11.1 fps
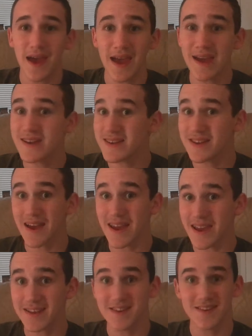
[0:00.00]
And I
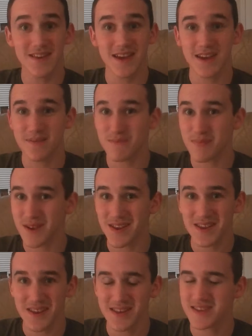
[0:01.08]
hate to say it, but
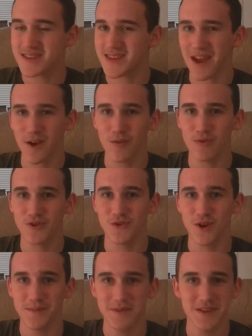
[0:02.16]
it is a terrible
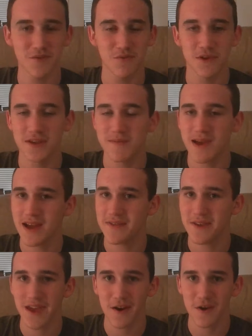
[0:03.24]
script. It's really bad. The
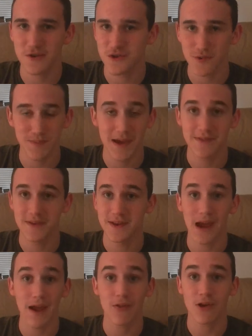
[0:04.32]
characters are bad. The
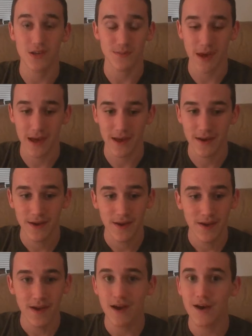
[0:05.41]
dialogue's bad.
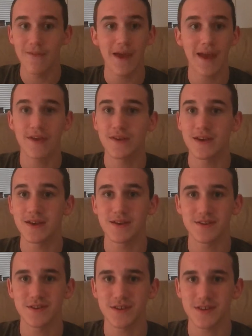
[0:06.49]
The alien
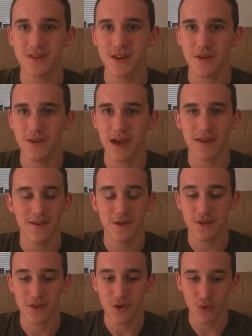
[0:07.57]
is just, not
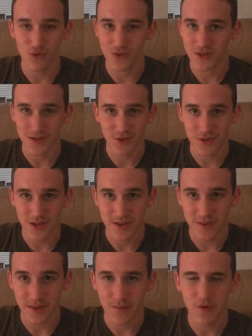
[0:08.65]
nearly as cool as it turns out to
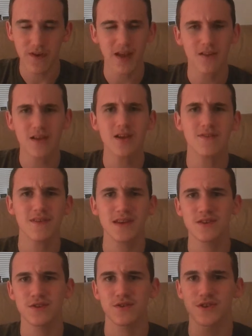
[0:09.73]
be in the movie. And a lot of
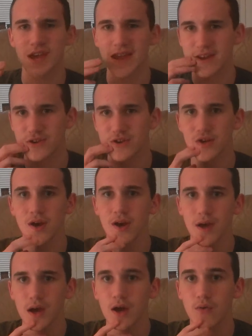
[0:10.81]
things are changed.
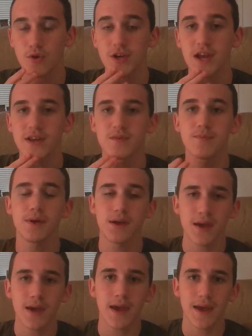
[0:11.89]
Were changed, but,
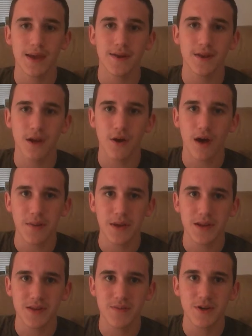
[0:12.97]
and, I mean,
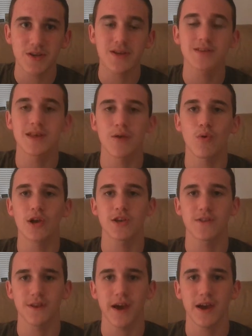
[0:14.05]
as much as, like, watching
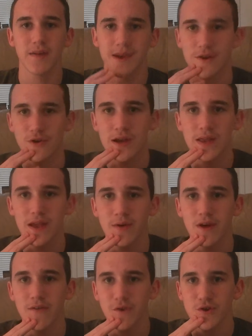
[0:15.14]
the documentary, like, when
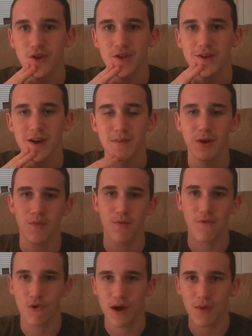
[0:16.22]
I first saw the documentary
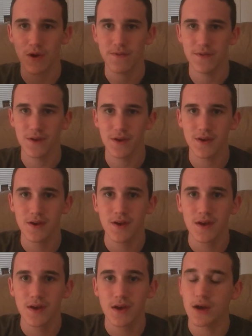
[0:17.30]
before I read the
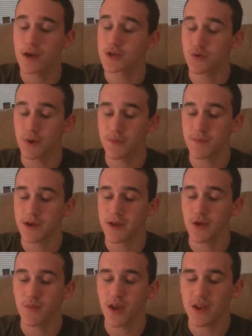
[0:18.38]
script by
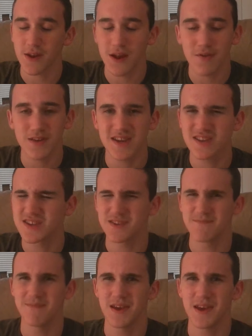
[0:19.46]
Dan O'Bannon, I was like, oh,
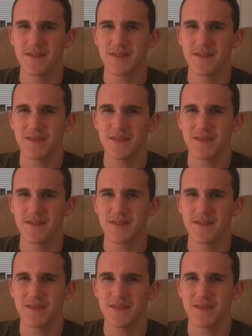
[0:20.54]
man,